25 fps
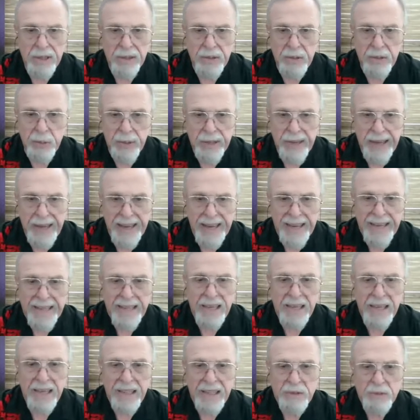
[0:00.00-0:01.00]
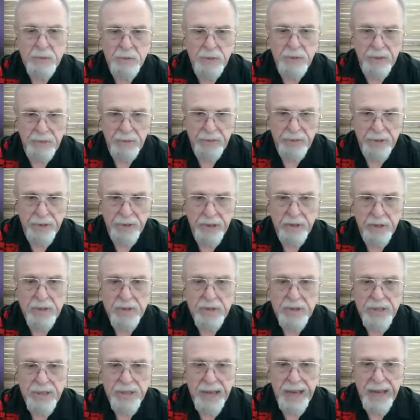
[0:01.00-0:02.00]
you cannot
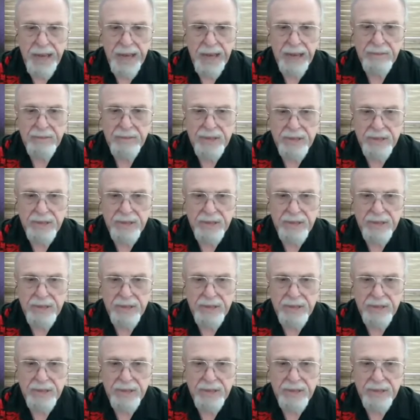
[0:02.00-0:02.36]
refuse to have